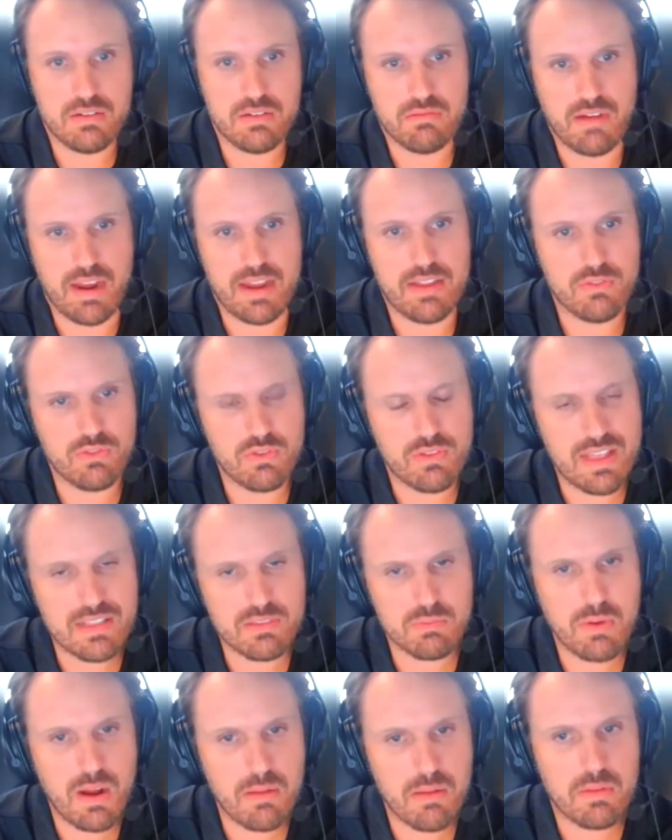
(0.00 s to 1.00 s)
Right. So that's
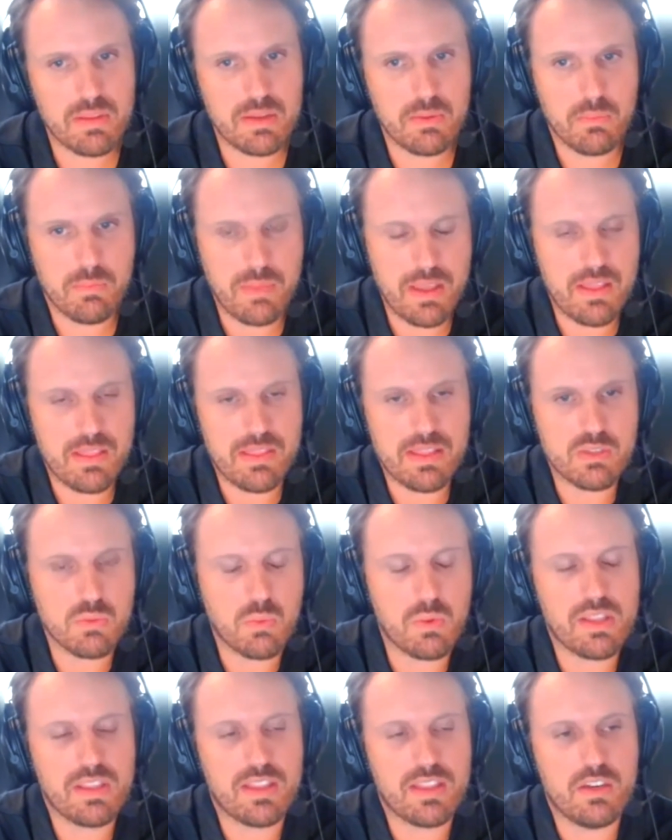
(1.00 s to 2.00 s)
probably that's
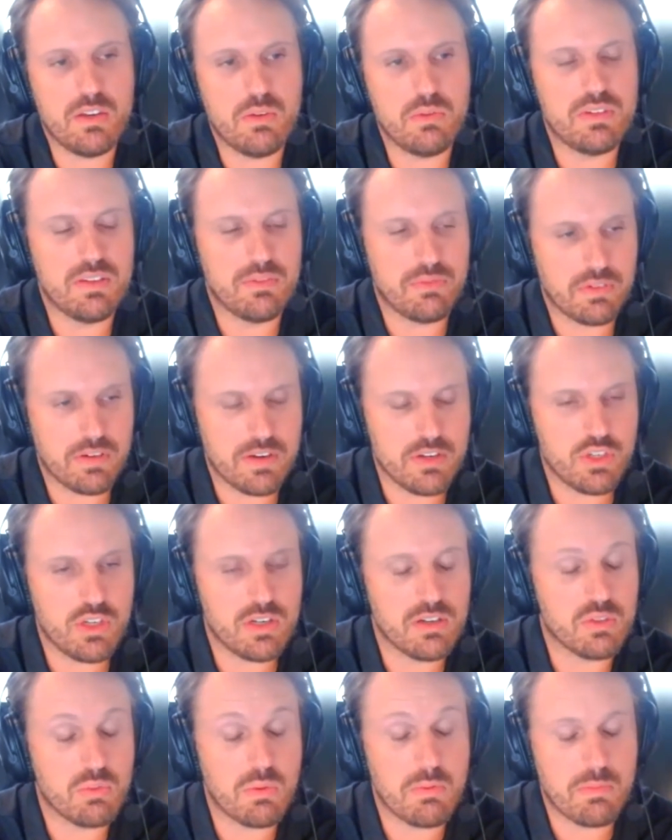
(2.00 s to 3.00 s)
one of the new
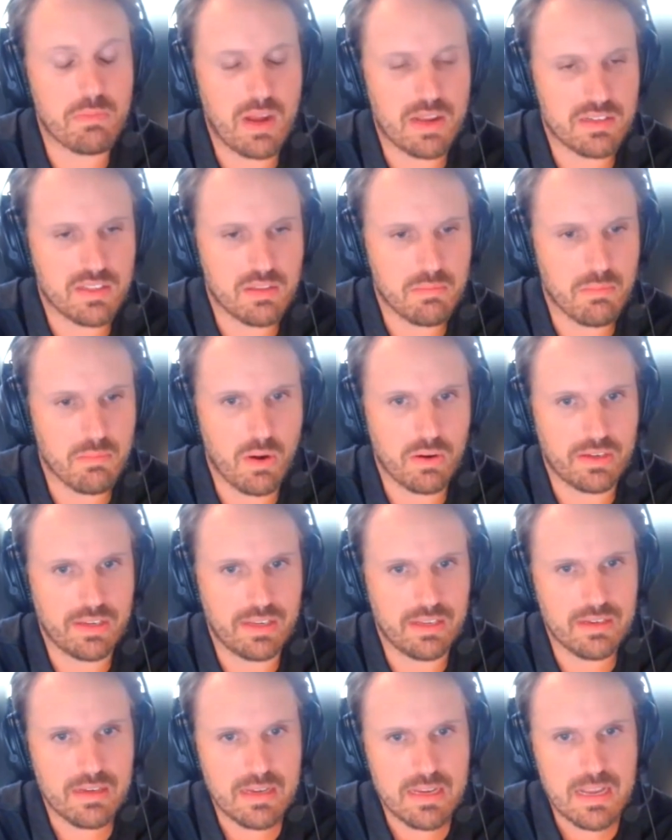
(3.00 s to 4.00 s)
differentiators we brought to the
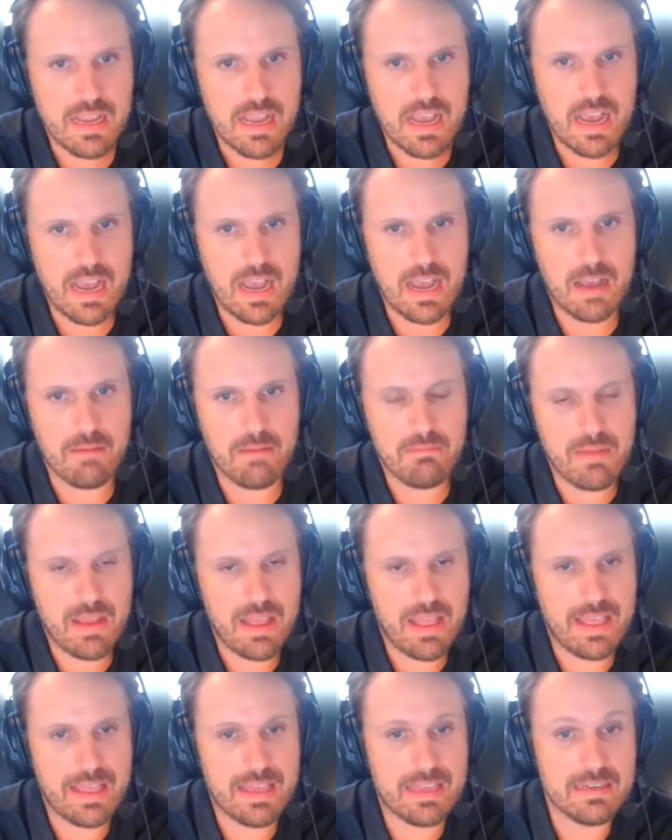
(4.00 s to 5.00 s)
market.
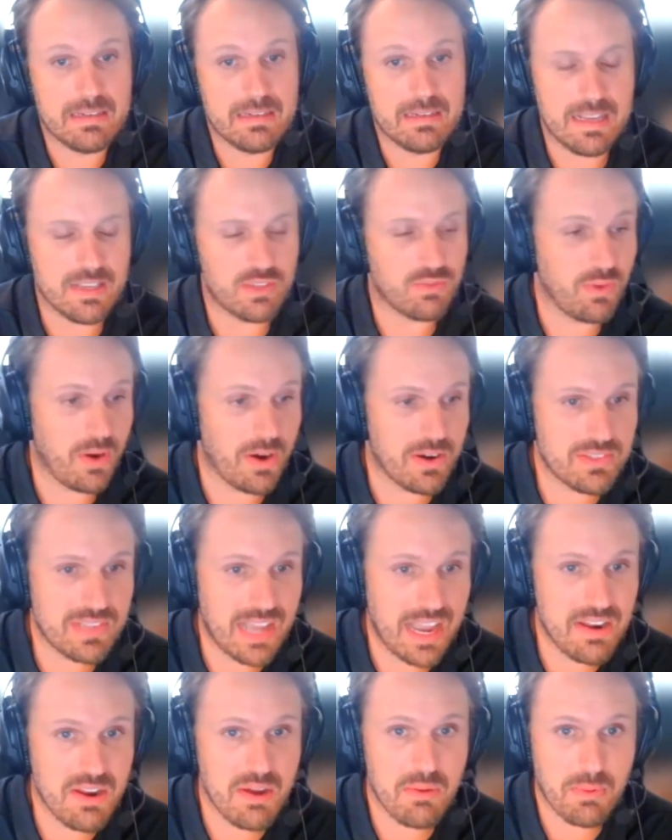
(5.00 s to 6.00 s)
And as far as
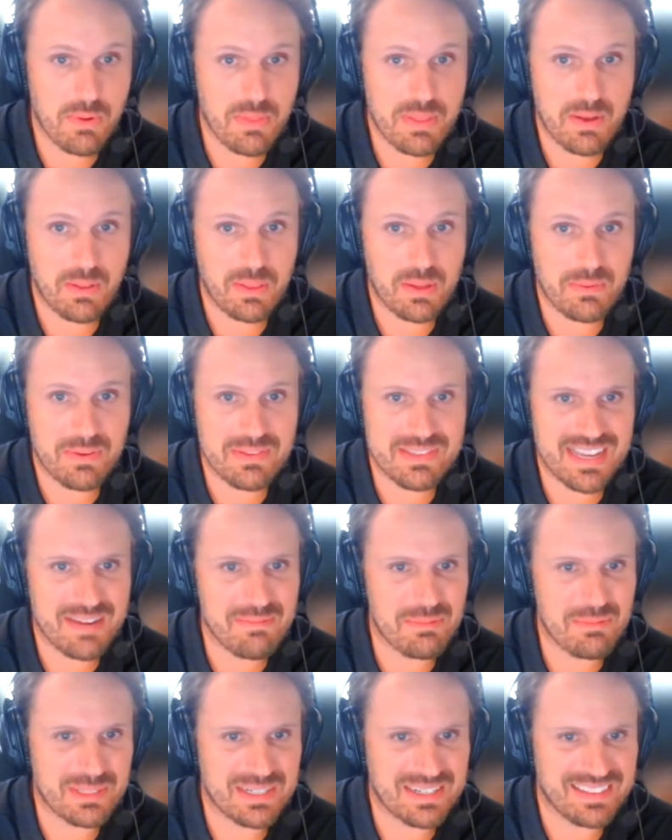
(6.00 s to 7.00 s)
I know, we're the only ones
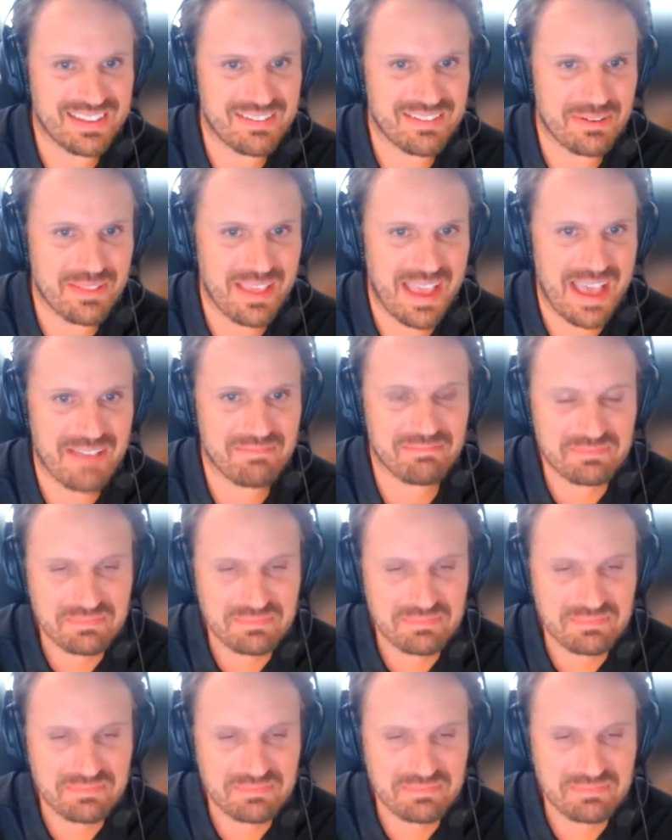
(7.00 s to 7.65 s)
able to deliver that.